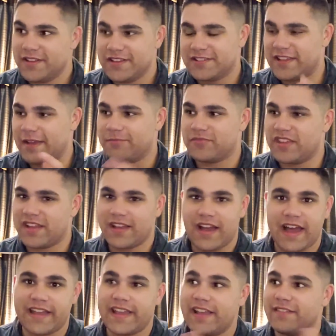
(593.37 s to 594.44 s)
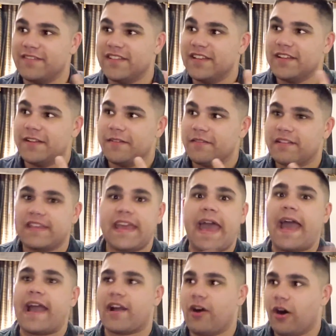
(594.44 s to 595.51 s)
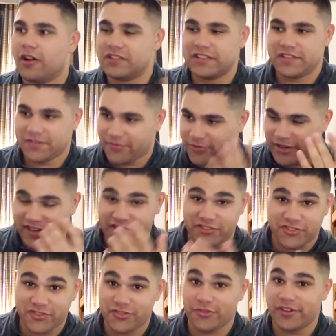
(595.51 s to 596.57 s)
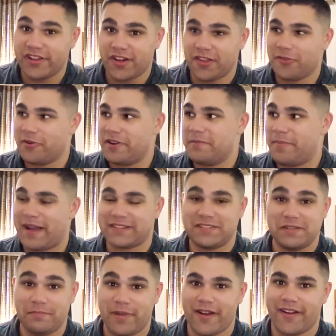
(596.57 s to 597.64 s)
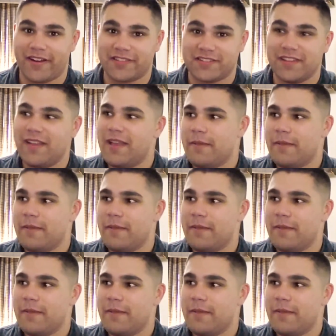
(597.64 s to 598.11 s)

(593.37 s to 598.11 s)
Same thing. I get catcalled in the freaking street on the way back to the barracks